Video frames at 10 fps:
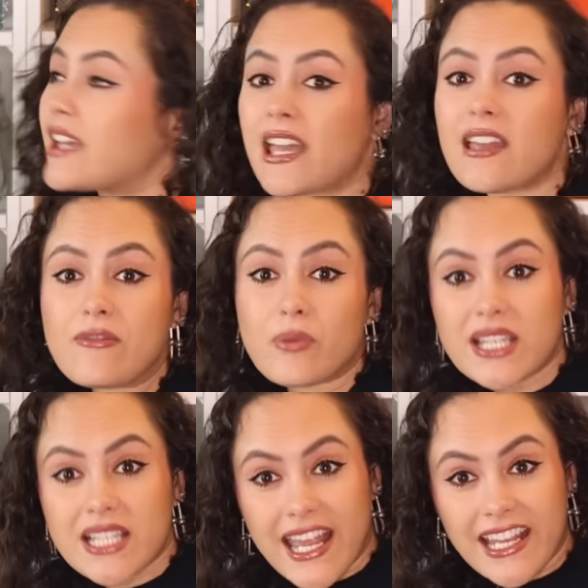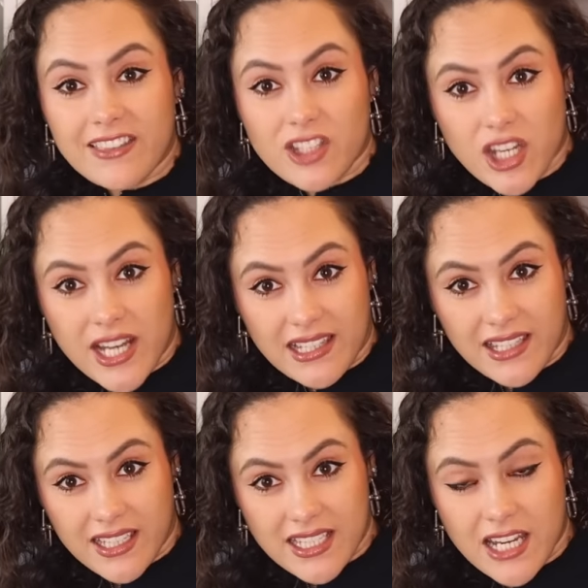If we take the Chanel
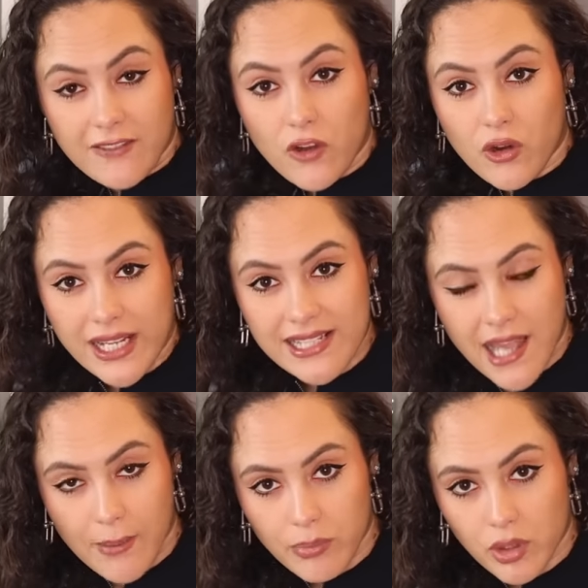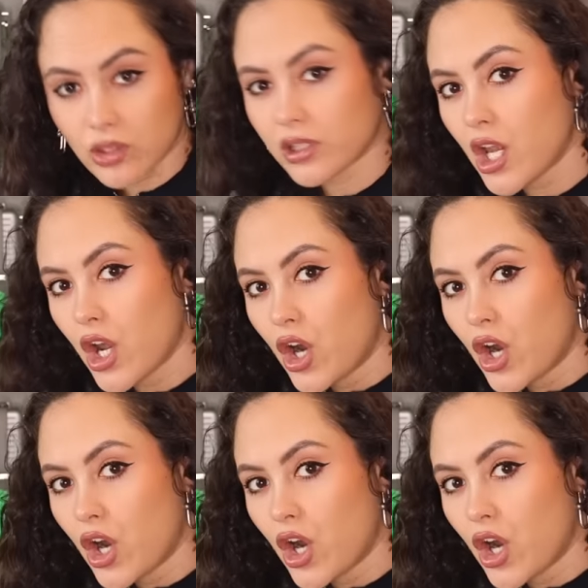19, for example,